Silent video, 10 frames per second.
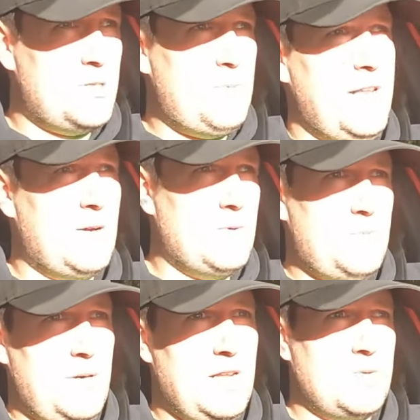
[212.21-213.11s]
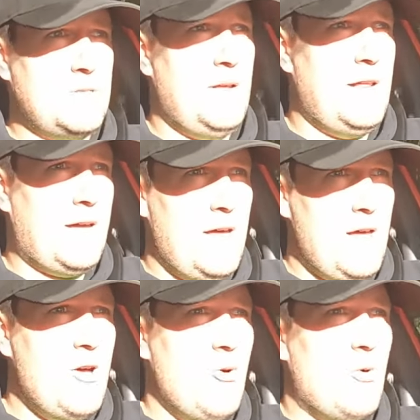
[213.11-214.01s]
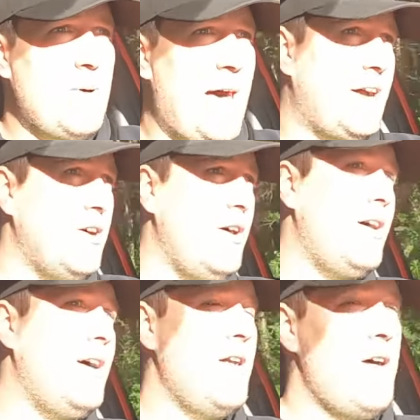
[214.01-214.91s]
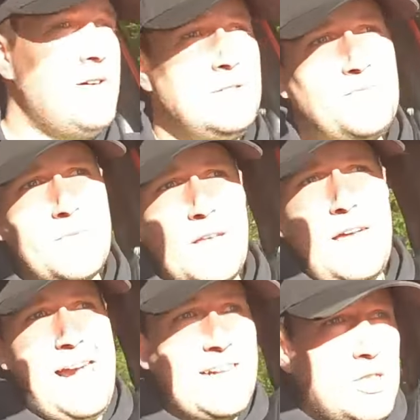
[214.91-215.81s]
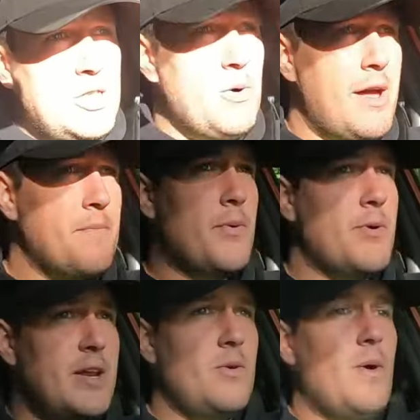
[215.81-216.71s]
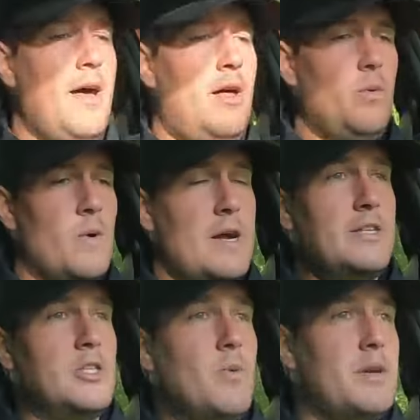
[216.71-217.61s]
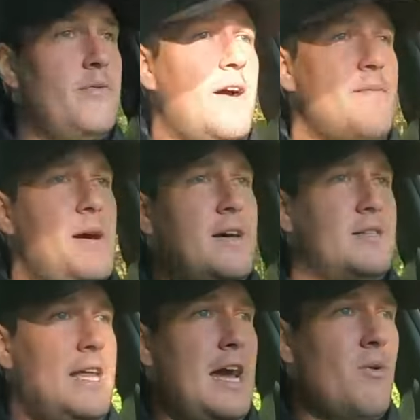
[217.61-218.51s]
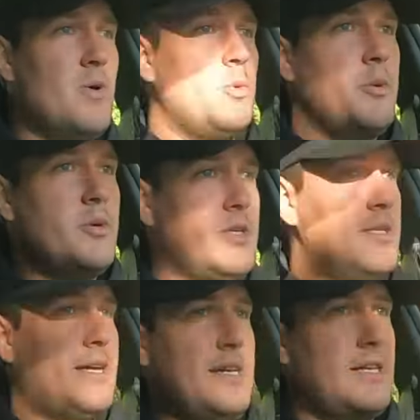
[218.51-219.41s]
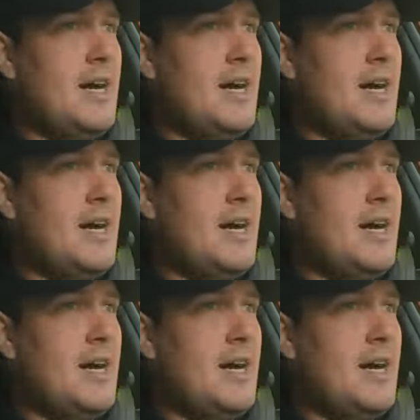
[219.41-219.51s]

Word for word: we're spinning, we're spinning, we're spinning. We're back on. It's doing pretty well. We're at 25 miles an hour. We were just like in